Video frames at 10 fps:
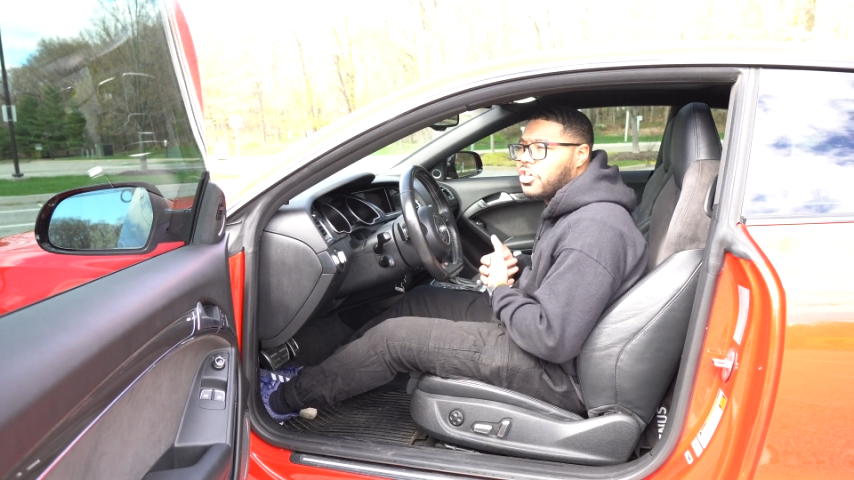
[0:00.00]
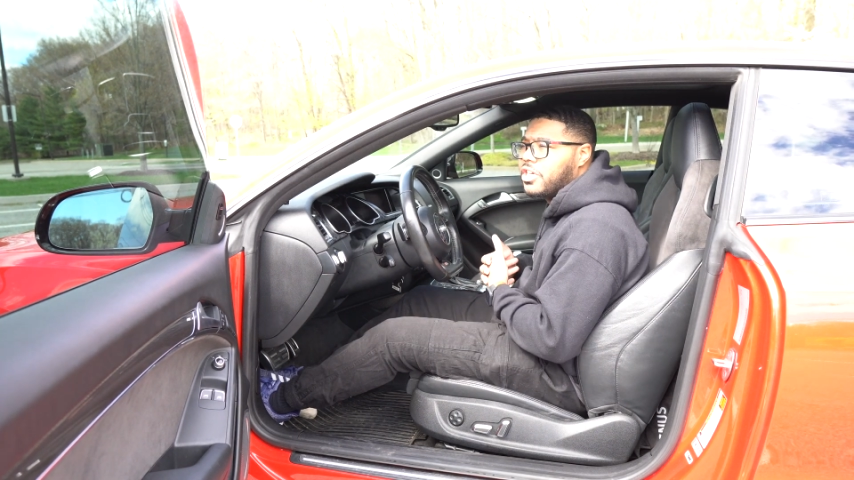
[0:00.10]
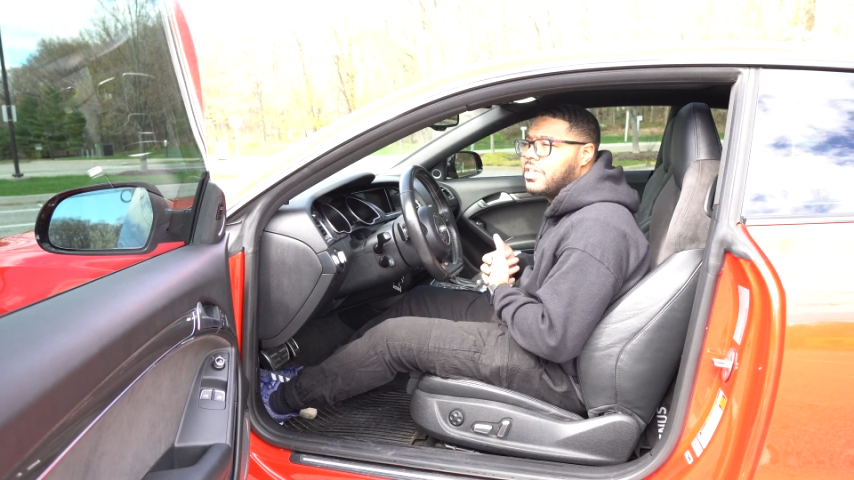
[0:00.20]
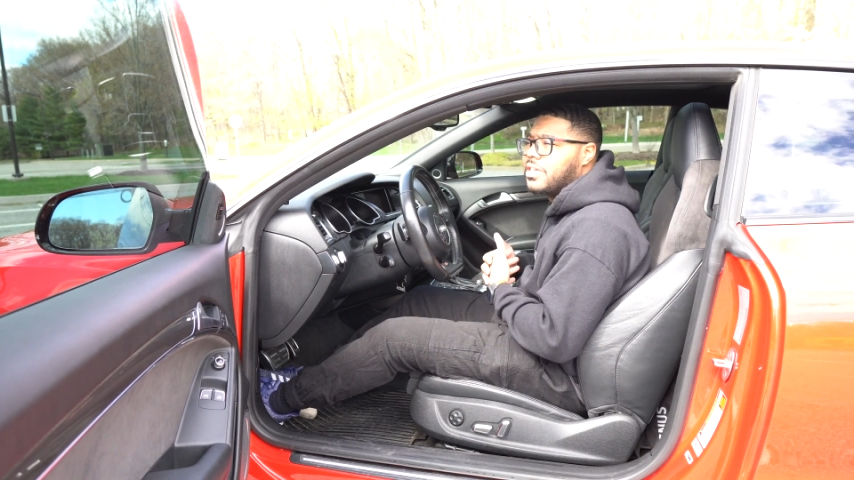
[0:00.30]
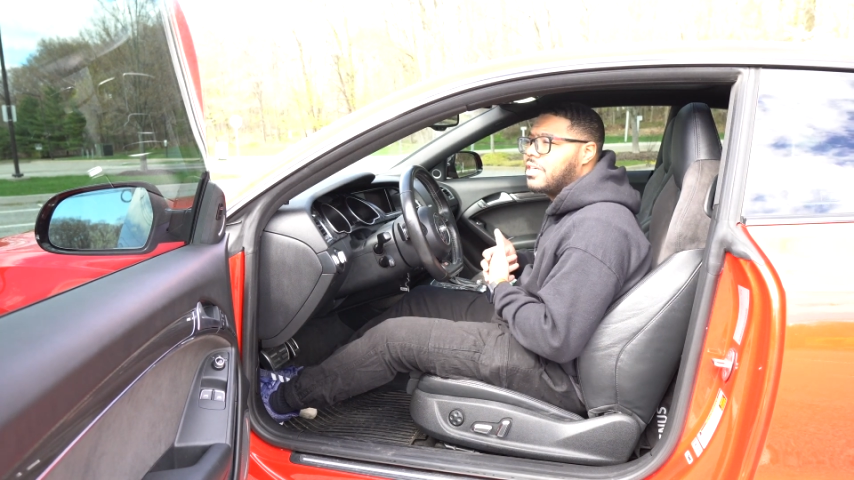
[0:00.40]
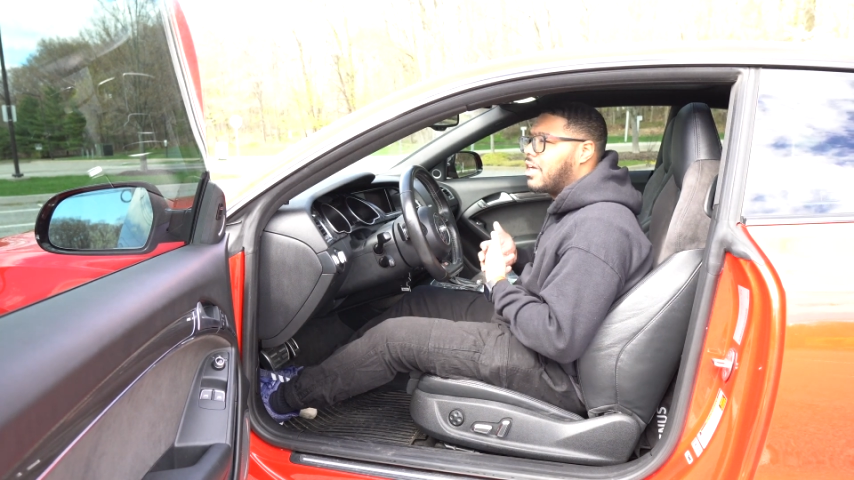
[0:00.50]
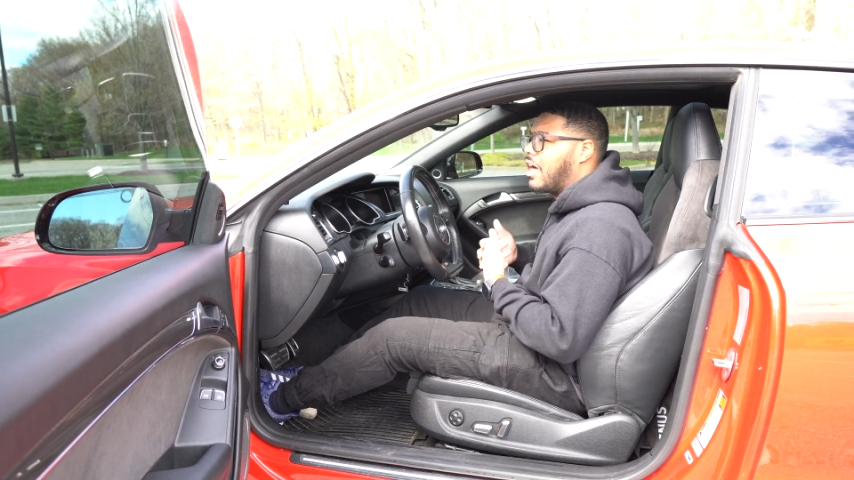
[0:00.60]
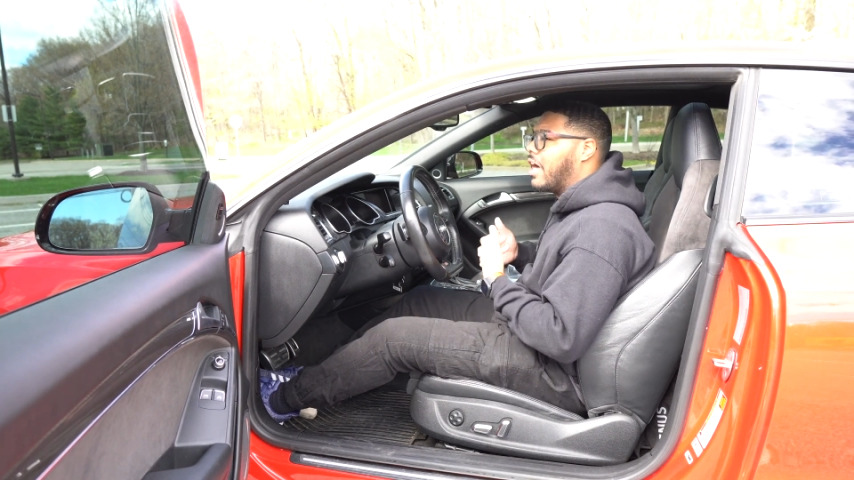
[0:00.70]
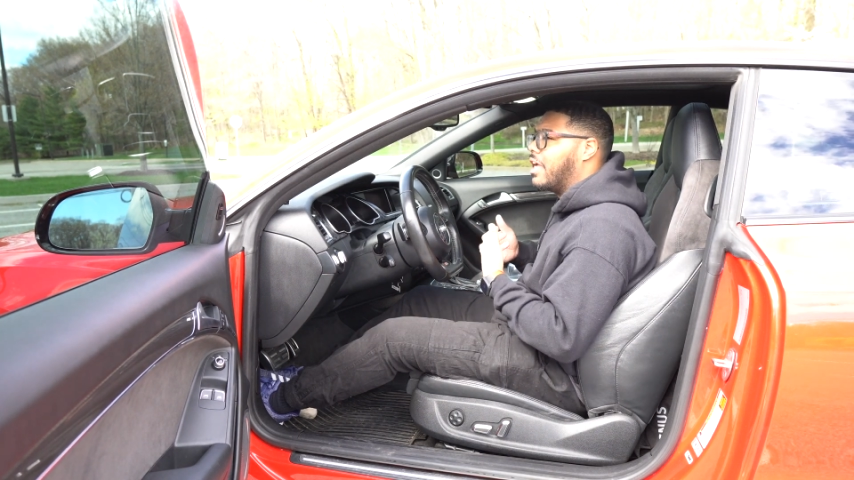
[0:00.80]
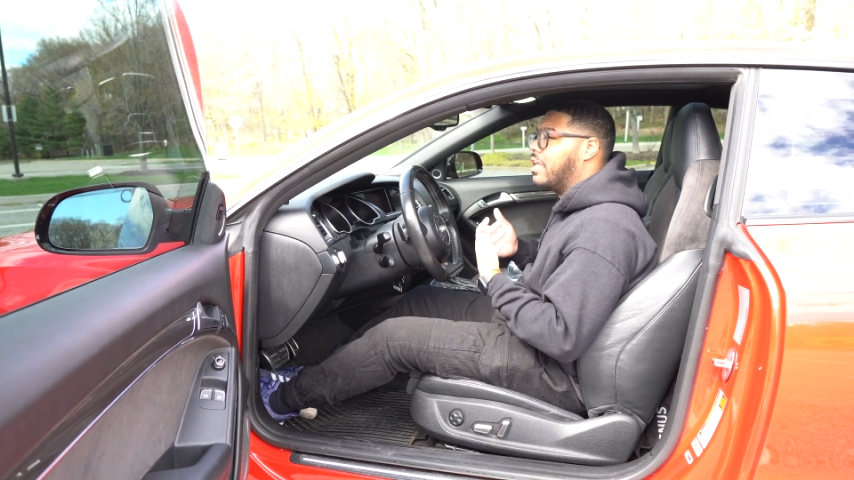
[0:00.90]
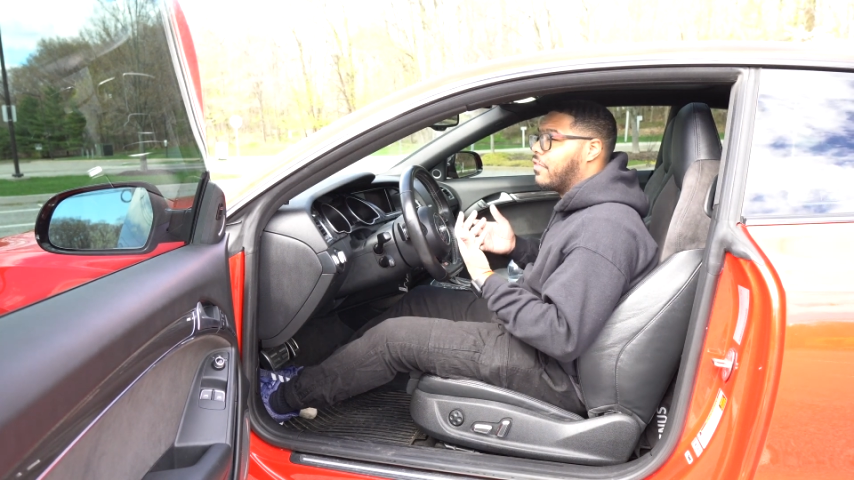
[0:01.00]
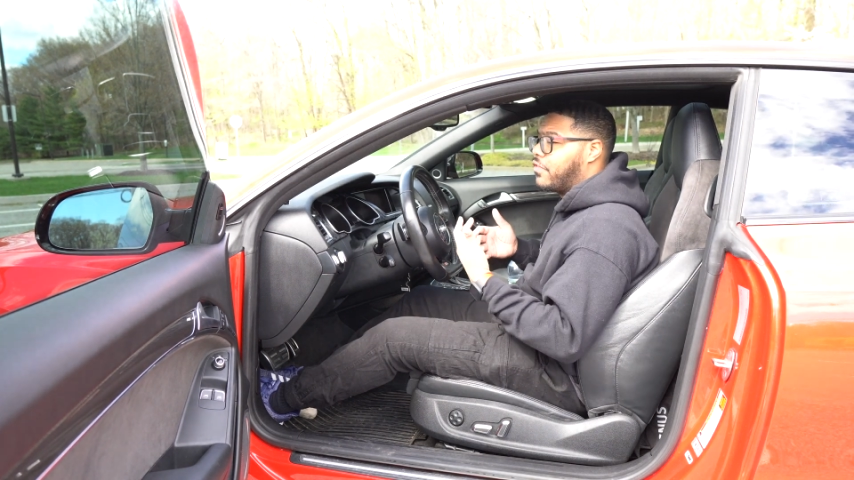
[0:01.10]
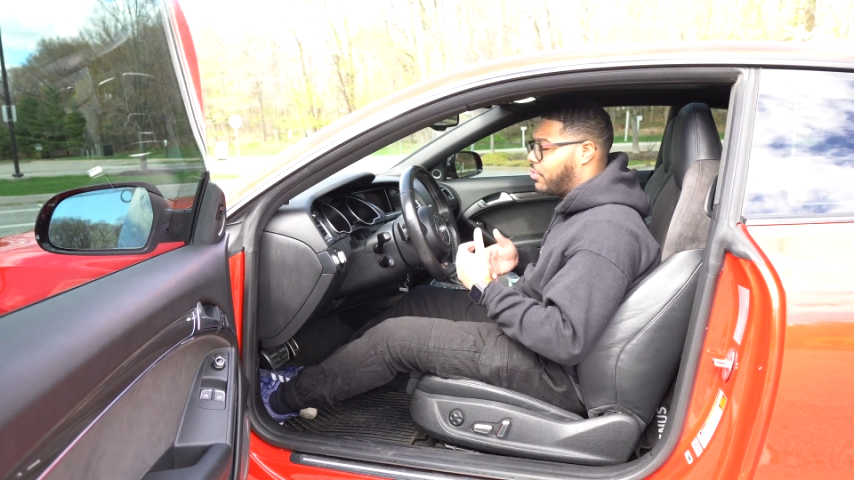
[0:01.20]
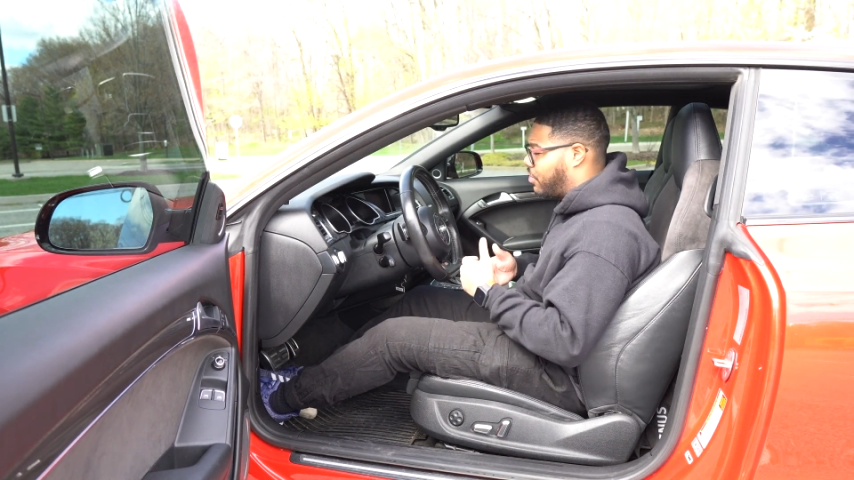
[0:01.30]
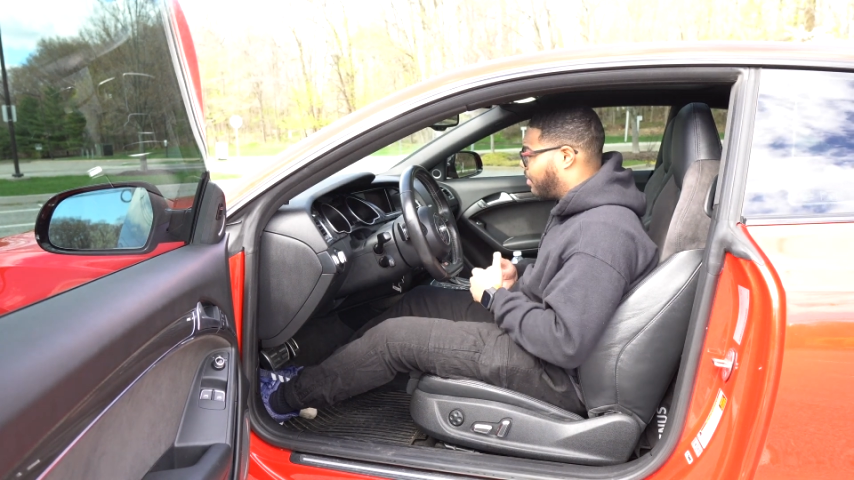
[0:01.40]
good in the
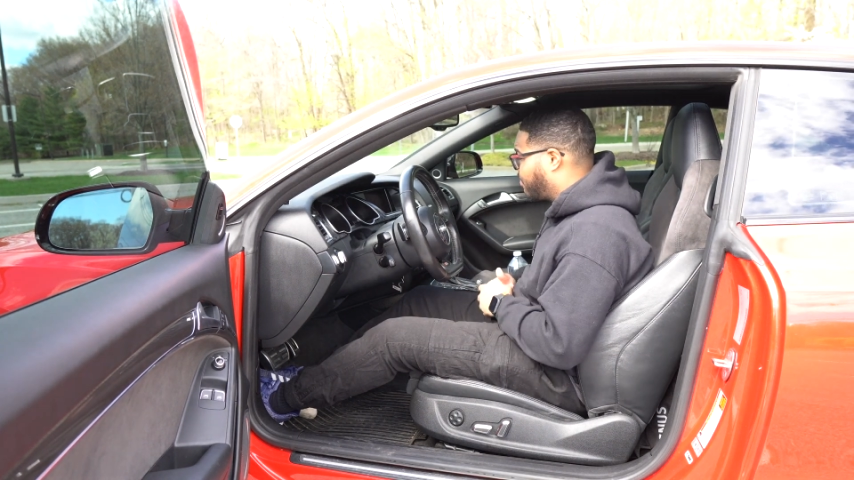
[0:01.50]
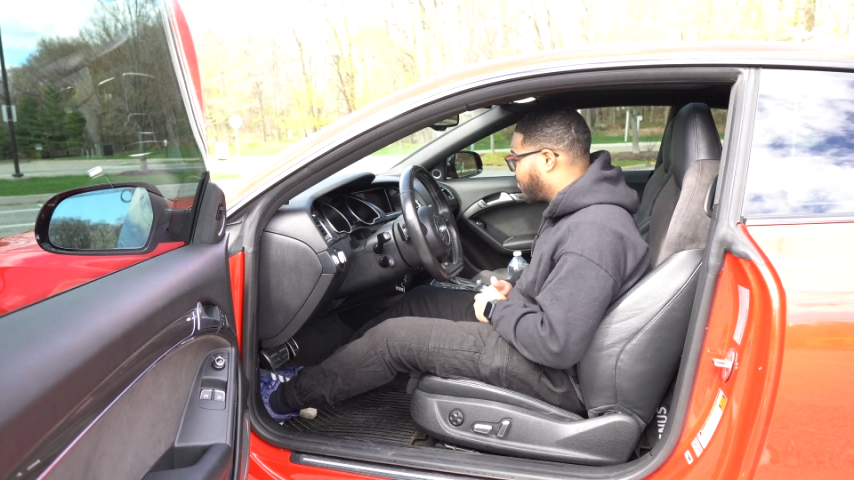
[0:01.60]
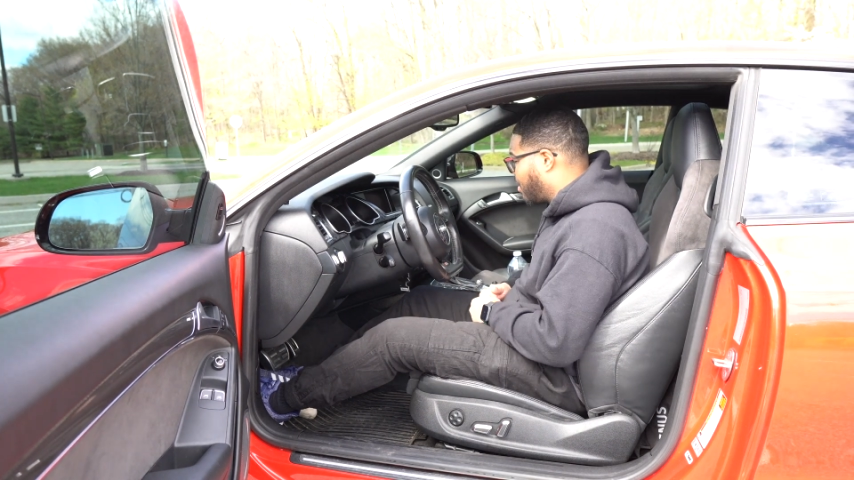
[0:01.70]
future.